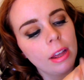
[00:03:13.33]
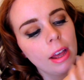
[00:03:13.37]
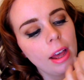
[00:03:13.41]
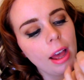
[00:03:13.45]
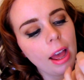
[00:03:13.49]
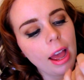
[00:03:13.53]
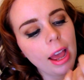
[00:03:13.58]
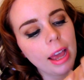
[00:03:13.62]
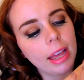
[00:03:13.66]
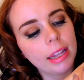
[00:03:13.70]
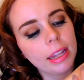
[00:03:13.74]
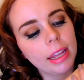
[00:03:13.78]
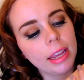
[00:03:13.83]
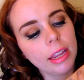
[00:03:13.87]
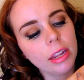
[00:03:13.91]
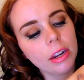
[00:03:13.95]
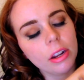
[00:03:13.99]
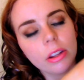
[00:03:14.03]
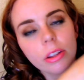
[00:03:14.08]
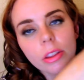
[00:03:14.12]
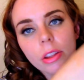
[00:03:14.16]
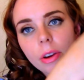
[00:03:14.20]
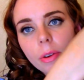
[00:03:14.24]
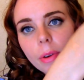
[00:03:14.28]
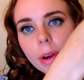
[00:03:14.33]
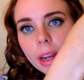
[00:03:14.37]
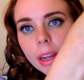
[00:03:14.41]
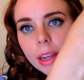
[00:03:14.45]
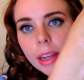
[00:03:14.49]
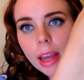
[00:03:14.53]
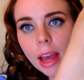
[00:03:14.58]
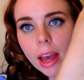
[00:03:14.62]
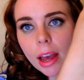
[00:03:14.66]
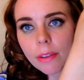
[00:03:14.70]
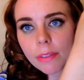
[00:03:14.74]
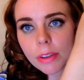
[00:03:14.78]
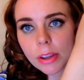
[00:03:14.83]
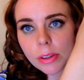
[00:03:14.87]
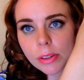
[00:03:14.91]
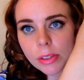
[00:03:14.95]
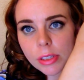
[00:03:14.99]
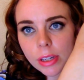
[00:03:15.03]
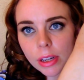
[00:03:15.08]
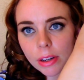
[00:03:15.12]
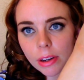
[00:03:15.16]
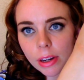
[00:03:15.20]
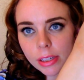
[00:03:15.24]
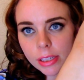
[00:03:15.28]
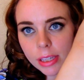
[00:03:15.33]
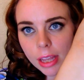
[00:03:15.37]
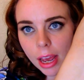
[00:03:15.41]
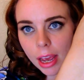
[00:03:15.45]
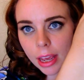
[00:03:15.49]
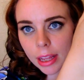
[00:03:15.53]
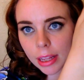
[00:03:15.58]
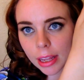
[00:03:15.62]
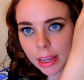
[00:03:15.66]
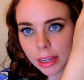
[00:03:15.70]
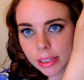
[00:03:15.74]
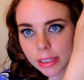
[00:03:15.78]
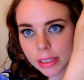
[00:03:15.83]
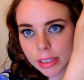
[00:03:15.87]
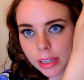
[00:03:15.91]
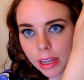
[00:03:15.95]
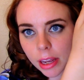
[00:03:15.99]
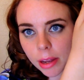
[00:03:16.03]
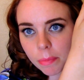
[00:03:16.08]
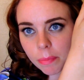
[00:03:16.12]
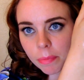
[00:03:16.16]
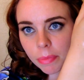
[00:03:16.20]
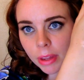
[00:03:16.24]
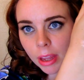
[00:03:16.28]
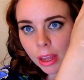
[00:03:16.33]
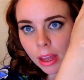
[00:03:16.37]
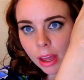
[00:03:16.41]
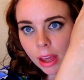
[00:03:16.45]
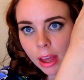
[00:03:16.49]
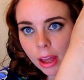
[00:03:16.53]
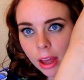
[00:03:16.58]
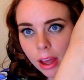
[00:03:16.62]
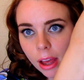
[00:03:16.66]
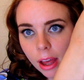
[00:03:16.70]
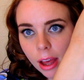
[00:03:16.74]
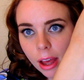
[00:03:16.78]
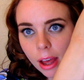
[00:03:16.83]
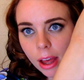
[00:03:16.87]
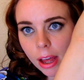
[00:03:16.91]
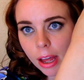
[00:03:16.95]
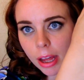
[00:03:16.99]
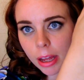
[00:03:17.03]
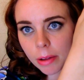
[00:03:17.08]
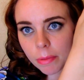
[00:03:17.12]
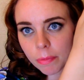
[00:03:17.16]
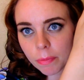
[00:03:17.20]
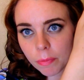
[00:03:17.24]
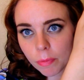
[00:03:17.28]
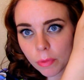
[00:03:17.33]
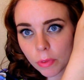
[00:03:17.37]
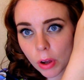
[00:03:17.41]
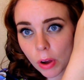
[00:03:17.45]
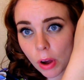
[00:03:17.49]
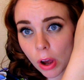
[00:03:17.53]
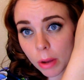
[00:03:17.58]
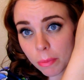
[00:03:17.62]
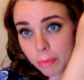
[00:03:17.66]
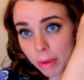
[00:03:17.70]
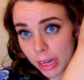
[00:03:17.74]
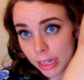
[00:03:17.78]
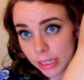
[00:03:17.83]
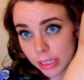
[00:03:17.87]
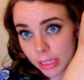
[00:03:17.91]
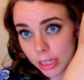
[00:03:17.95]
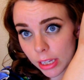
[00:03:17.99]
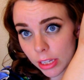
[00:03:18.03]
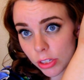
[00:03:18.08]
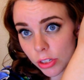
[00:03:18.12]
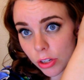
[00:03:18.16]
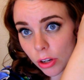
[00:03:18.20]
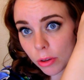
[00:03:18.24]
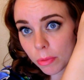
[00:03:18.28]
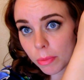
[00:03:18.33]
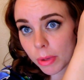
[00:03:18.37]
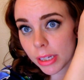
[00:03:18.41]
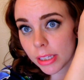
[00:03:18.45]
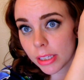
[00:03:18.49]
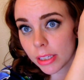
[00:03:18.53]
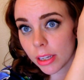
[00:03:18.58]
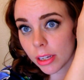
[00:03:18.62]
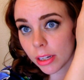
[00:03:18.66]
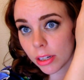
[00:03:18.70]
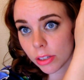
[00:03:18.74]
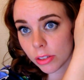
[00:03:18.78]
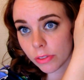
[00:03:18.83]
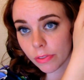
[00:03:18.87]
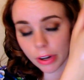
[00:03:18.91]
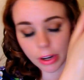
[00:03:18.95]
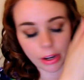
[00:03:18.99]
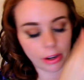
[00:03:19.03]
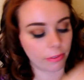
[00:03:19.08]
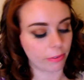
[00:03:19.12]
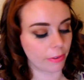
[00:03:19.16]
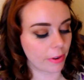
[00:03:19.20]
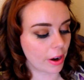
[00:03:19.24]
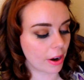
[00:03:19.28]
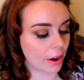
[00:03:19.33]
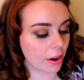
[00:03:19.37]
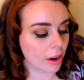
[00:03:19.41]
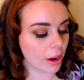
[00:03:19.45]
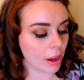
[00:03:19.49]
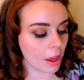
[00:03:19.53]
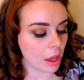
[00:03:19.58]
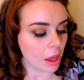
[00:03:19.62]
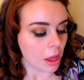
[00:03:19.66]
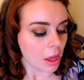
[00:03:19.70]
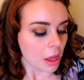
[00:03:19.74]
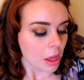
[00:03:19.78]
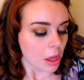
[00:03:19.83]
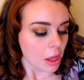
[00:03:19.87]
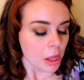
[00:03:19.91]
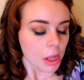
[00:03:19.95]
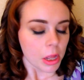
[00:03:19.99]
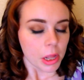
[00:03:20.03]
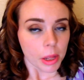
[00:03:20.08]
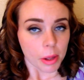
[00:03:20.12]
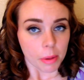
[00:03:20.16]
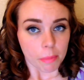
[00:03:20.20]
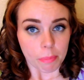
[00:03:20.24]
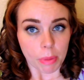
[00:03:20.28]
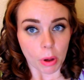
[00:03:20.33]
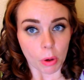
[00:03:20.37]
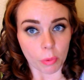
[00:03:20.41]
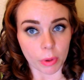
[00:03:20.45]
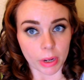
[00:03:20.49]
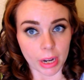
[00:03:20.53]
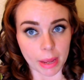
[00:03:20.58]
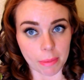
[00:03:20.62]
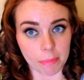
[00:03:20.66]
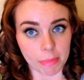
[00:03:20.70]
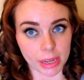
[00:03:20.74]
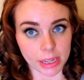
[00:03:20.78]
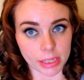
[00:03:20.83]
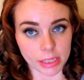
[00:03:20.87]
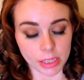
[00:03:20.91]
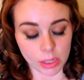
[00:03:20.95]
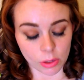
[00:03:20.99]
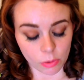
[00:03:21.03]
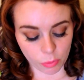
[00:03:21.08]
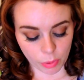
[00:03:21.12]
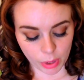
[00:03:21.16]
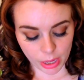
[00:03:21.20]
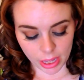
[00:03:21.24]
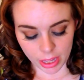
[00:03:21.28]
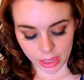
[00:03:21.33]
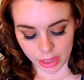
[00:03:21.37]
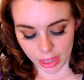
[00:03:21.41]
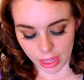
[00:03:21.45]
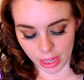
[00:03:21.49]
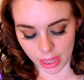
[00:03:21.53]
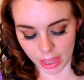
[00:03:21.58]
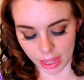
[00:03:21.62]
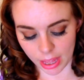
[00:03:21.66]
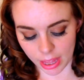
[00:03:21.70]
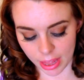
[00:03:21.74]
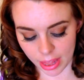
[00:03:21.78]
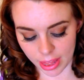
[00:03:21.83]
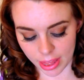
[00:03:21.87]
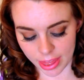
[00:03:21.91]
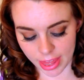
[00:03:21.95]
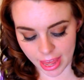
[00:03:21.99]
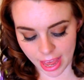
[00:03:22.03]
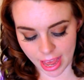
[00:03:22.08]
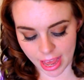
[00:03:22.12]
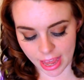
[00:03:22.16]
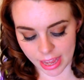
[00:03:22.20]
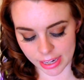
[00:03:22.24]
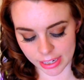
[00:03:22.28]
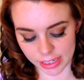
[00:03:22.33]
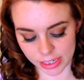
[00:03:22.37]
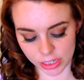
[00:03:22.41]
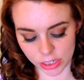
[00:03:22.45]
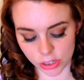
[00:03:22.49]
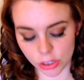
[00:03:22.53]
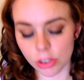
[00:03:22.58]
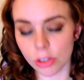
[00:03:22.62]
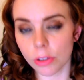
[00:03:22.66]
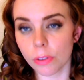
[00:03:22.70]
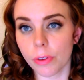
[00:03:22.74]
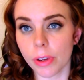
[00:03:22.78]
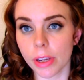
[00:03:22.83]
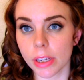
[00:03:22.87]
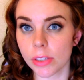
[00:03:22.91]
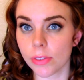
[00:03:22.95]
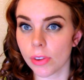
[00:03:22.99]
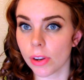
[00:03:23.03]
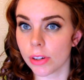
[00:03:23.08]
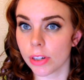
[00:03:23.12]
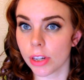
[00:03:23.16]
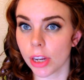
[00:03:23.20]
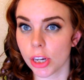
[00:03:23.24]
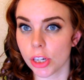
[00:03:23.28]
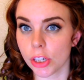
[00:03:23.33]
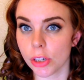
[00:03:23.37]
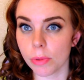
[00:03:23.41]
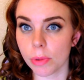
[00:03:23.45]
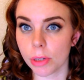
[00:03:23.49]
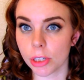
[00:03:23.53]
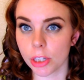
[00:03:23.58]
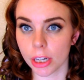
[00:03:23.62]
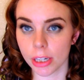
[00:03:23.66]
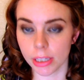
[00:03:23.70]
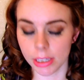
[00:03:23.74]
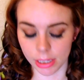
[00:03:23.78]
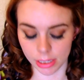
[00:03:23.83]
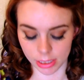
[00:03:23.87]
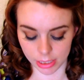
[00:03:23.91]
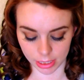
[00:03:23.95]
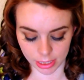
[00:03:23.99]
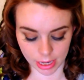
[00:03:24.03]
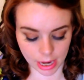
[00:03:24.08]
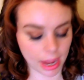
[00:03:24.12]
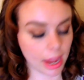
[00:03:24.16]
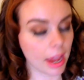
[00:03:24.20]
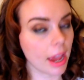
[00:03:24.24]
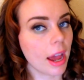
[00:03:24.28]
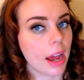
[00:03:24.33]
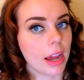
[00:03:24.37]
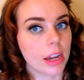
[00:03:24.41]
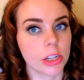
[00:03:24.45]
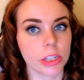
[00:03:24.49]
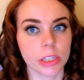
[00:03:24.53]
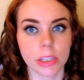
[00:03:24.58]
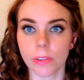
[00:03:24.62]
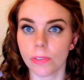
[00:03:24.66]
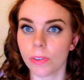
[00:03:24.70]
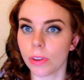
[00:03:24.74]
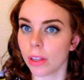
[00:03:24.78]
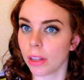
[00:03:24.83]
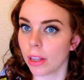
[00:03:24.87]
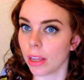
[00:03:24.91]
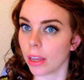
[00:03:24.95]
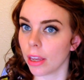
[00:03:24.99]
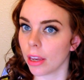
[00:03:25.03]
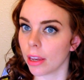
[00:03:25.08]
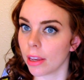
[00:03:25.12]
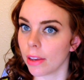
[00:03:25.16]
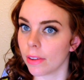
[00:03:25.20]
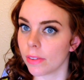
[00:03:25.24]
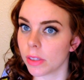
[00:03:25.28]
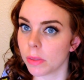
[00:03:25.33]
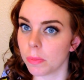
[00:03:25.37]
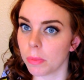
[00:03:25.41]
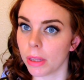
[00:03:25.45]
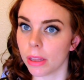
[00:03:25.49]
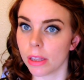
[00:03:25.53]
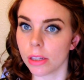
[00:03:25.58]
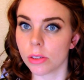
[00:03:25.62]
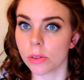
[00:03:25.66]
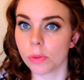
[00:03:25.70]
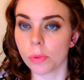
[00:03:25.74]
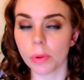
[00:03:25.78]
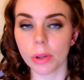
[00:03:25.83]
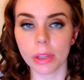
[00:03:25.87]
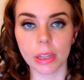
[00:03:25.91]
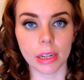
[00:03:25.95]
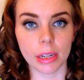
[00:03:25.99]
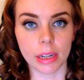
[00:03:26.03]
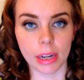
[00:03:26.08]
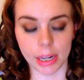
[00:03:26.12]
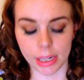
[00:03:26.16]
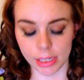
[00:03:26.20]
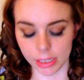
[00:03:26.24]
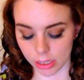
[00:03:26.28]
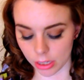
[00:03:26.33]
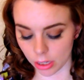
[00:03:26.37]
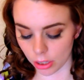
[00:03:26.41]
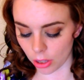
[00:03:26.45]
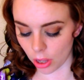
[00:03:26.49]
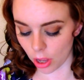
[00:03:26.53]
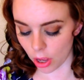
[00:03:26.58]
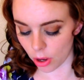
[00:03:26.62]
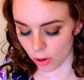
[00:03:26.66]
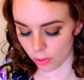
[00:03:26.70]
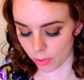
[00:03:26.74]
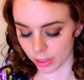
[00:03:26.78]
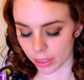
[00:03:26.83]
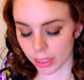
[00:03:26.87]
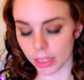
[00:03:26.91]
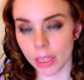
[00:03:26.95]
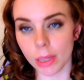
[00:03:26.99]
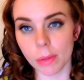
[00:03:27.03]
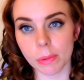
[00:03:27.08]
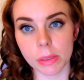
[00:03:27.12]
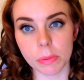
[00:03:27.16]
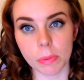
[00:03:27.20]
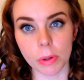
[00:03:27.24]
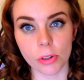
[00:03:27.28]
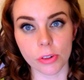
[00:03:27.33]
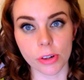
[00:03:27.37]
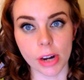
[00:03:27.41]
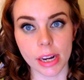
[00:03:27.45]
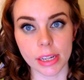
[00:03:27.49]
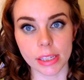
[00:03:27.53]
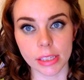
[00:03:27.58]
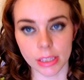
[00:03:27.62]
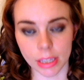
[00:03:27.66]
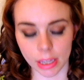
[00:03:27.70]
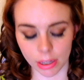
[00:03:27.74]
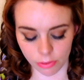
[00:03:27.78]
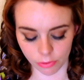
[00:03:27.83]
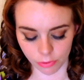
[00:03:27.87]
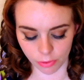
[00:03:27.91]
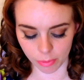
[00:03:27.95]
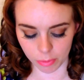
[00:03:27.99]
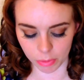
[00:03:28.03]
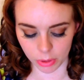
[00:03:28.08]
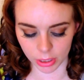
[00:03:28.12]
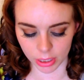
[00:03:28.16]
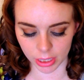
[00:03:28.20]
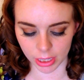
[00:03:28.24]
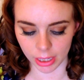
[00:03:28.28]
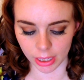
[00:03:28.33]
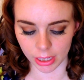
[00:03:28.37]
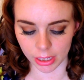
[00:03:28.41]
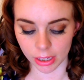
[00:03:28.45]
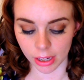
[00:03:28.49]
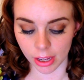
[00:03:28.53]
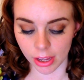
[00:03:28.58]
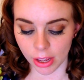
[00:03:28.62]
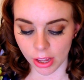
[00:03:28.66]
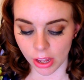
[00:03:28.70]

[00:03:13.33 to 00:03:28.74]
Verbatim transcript: highlight, although I have used it as highlight some um, on my skin tone. My skin is very fair. But when I mix it with that Too Faced foundation, which I did today, I just feel like it gives me this really nice glow and keeps my dry skin from looking